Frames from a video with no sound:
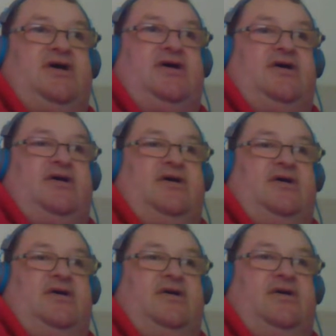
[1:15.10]

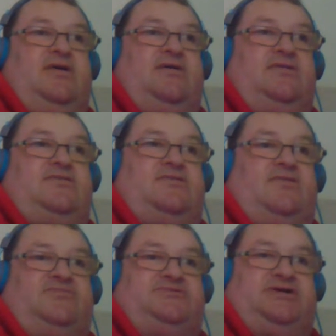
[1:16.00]
uh,
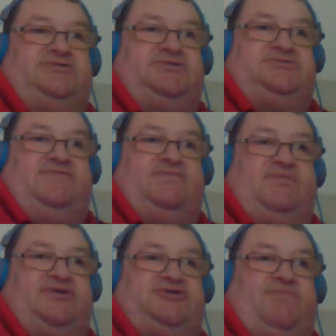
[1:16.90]
contact us if you
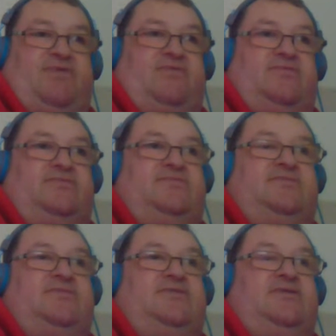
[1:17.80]
want a spot.
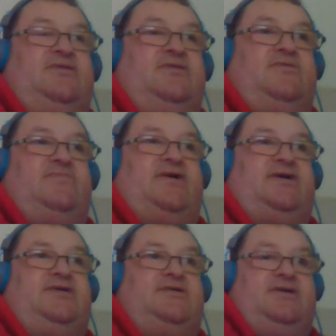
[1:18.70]

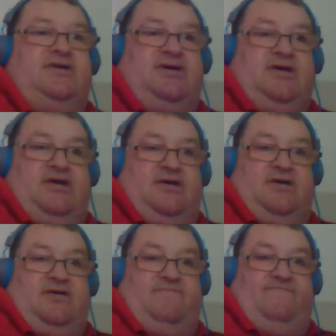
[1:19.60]
Okay.
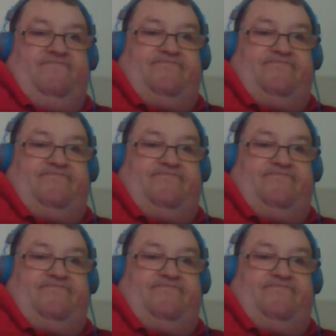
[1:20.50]
Um,